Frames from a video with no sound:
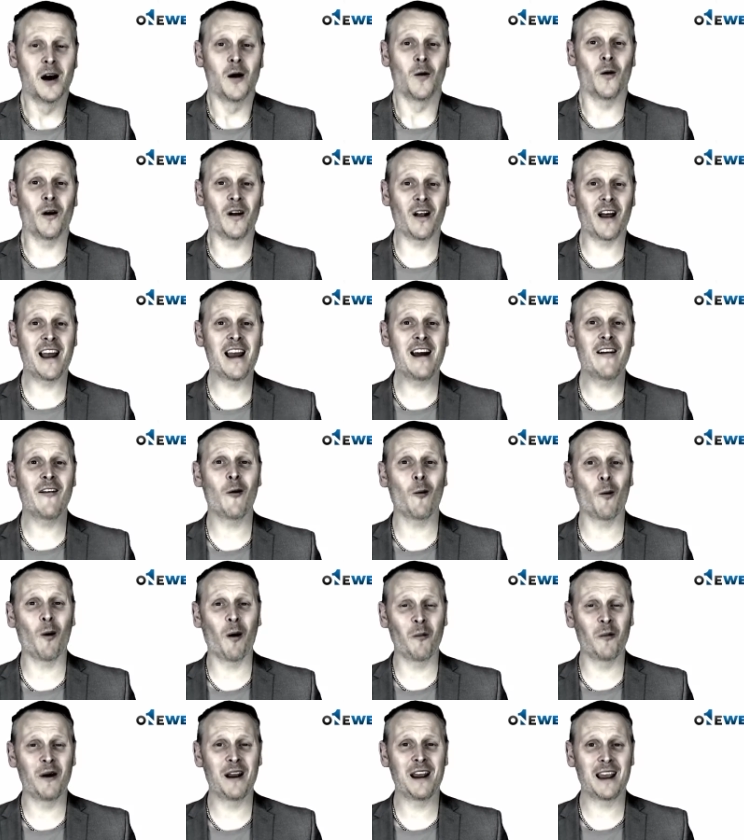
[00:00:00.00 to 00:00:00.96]
Well, here at
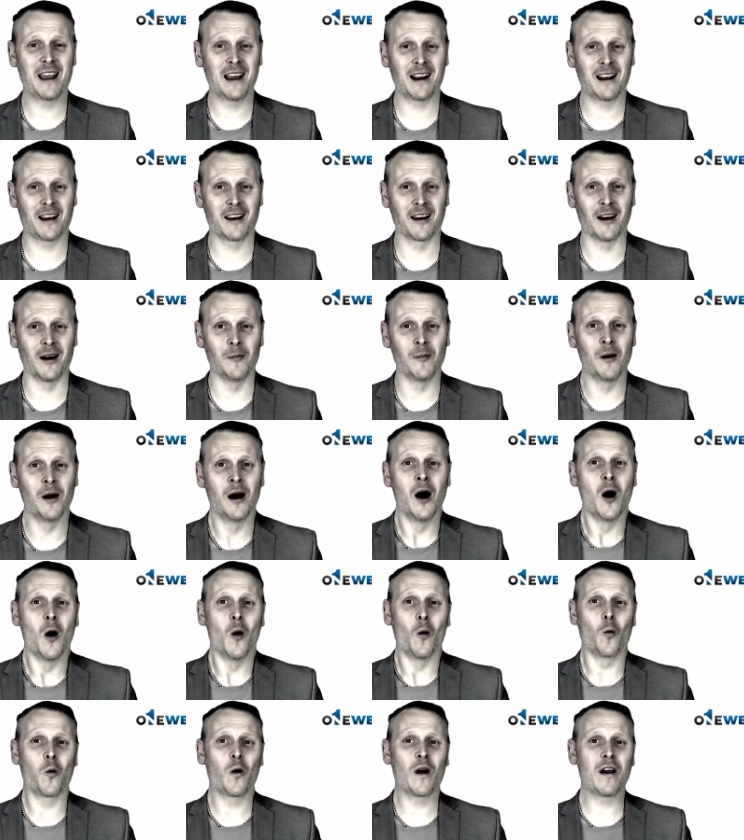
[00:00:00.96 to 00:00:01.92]
One Week Income,
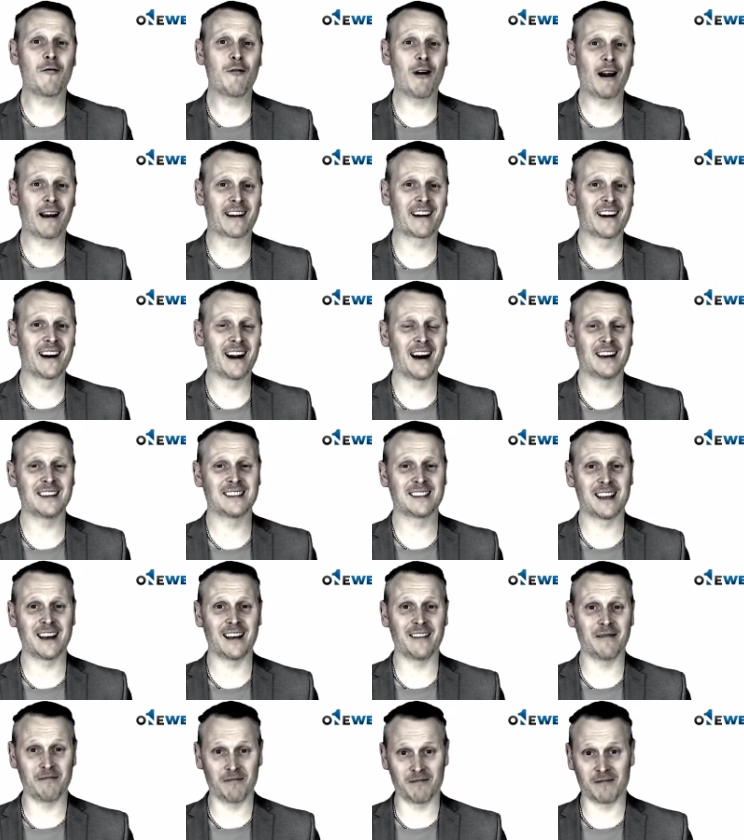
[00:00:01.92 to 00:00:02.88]
we recognize
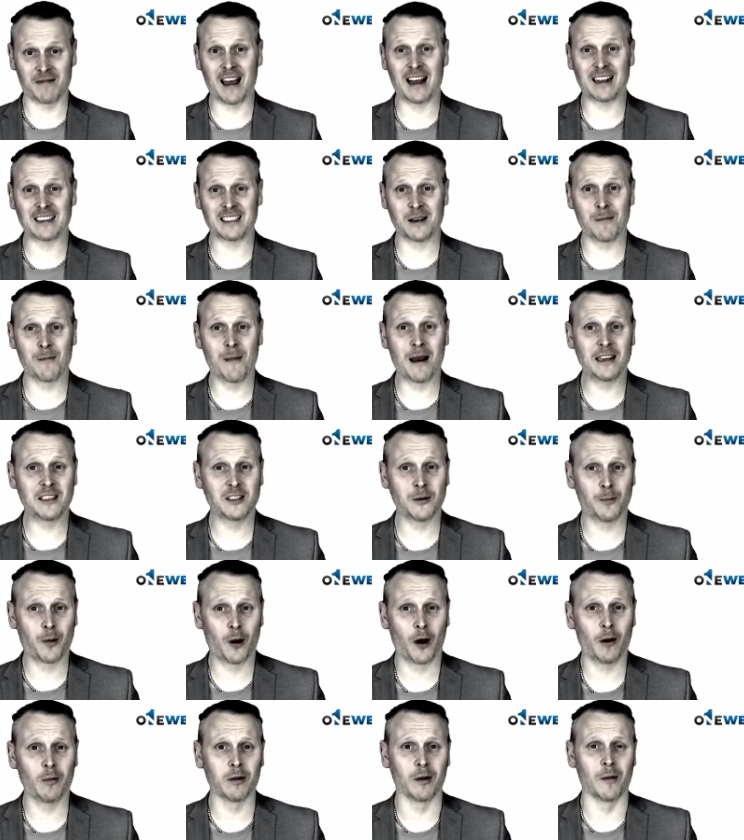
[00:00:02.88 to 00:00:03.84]
that that's a major
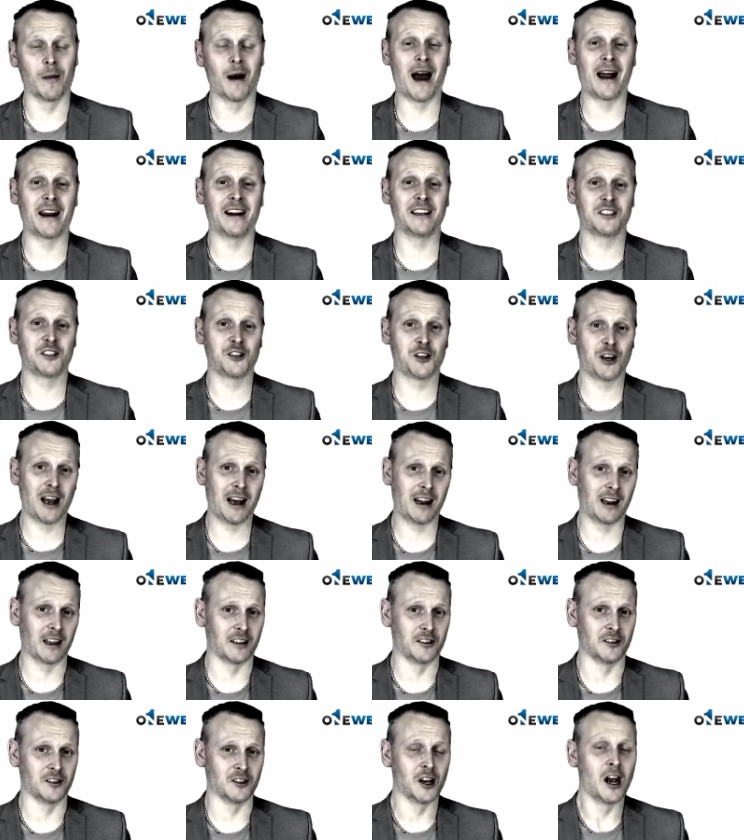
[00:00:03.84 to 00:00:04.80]
problem and a
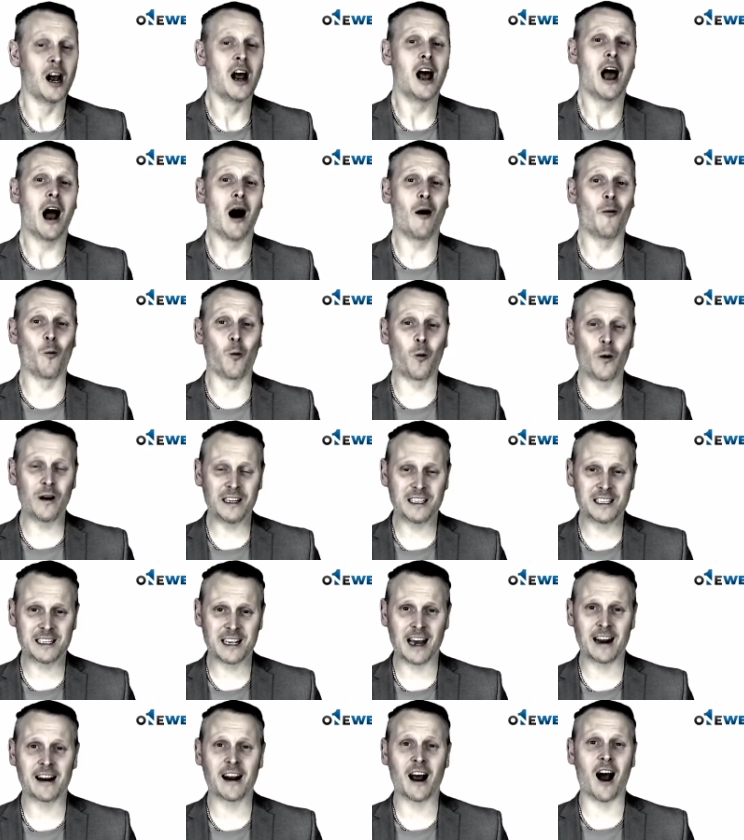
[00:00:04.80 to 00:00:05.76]
challenge, and we
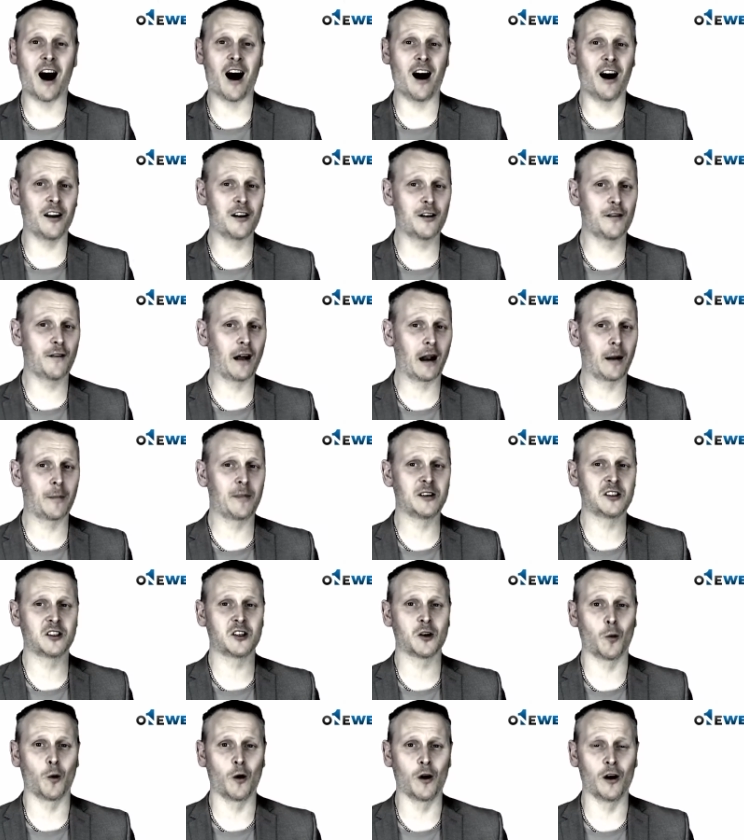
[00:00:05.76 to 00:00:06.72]
set our
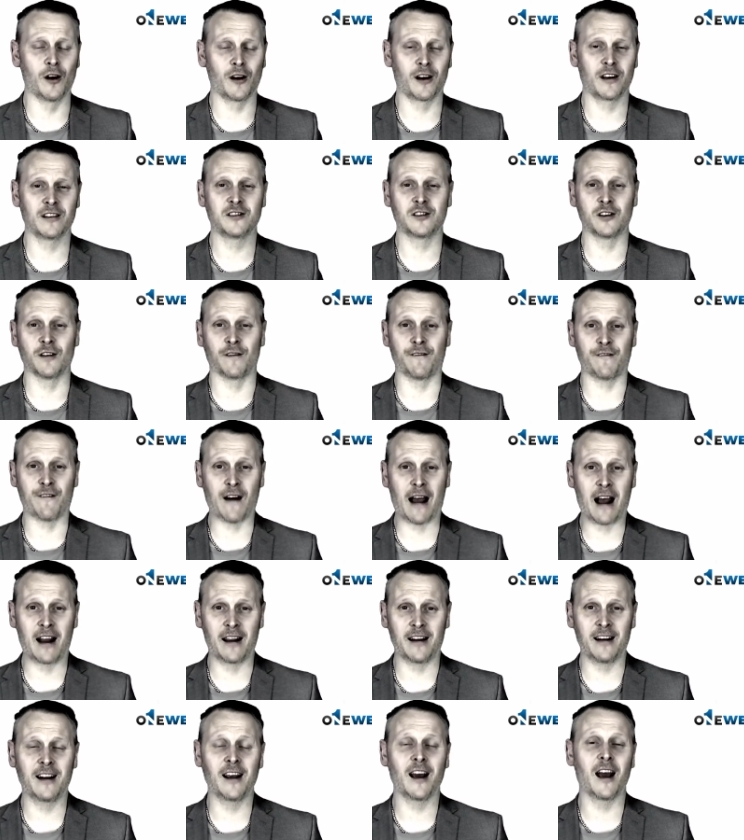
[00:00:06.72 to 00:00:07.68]
developers to work to
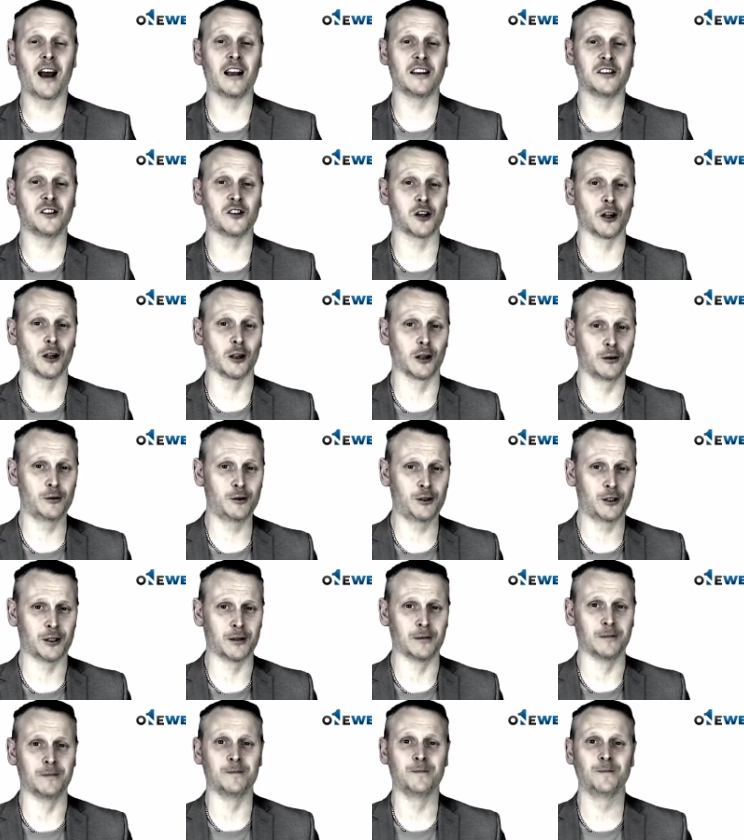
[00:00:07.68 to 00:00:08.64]
find a
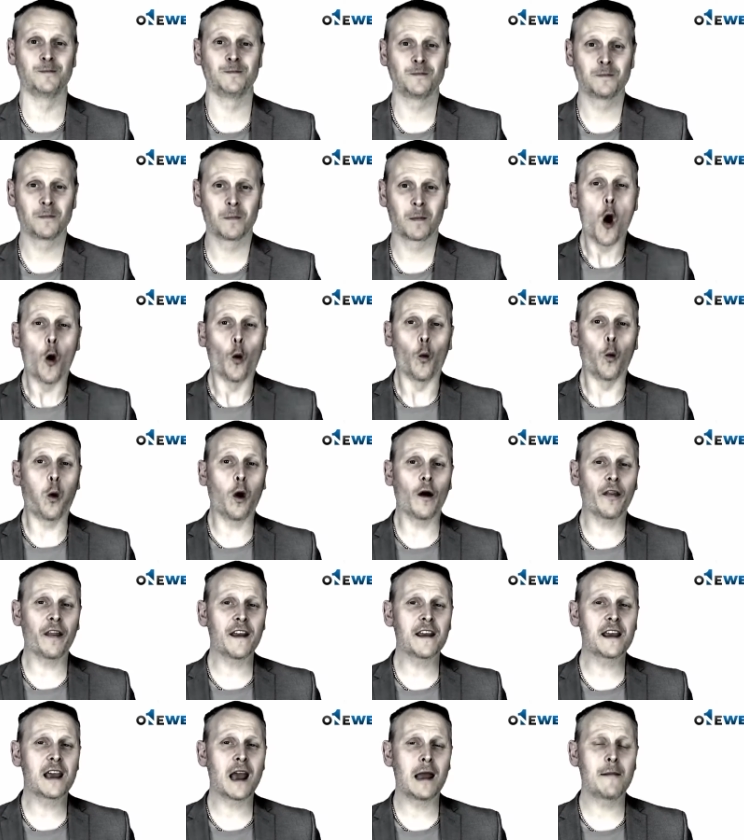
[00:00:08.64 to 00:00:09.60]
solution.
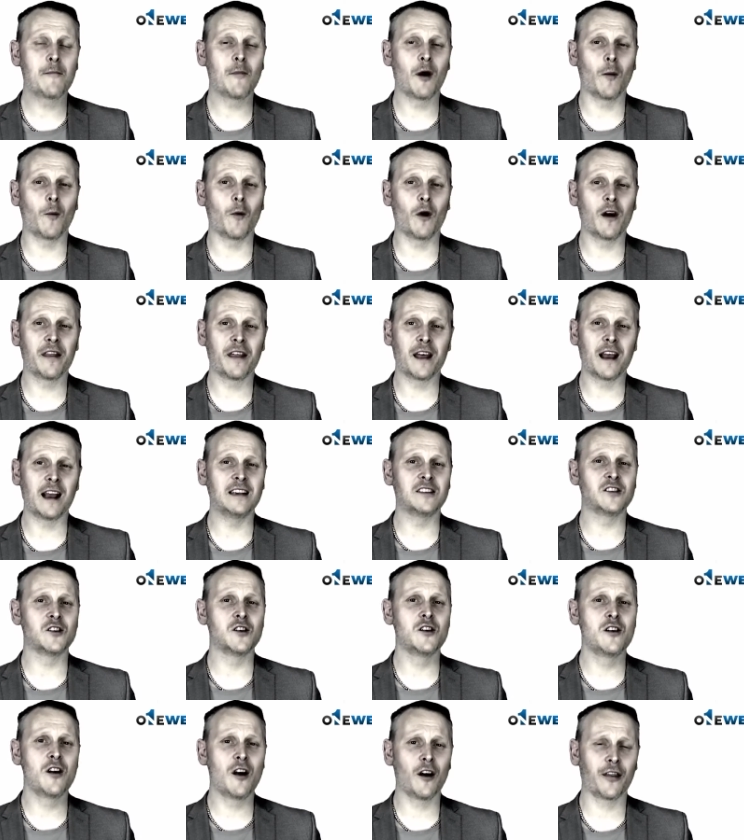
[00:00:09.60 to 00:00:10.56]
What they came up with
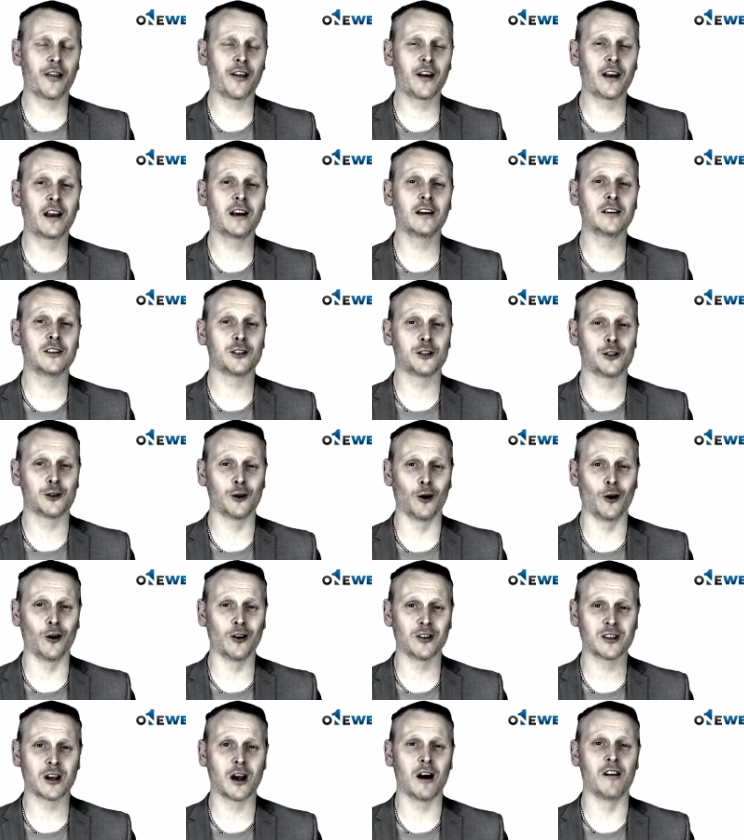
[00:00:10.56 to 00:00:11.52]
is nothing
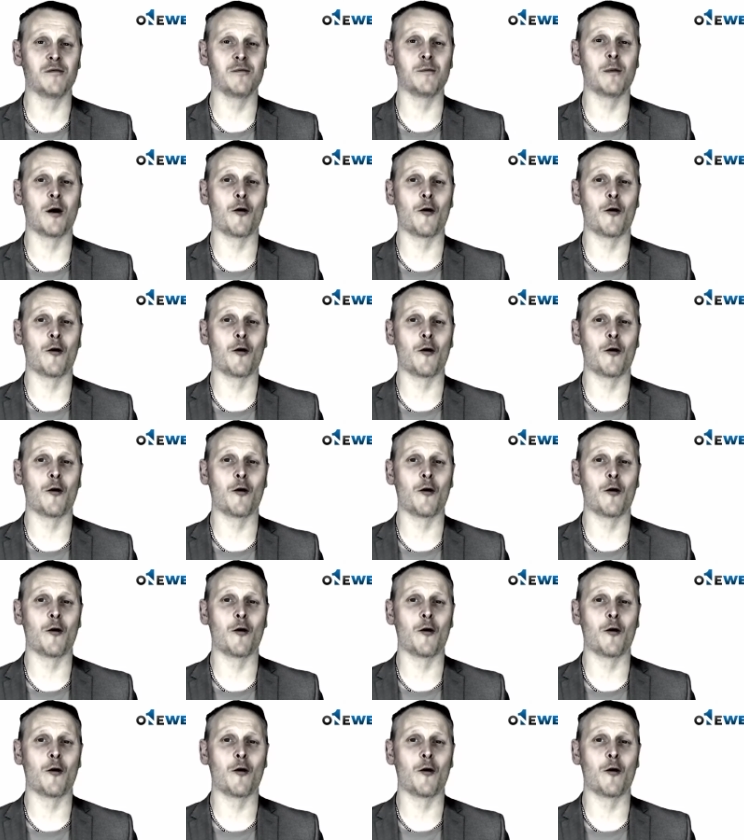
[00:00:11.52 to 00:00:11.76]
short of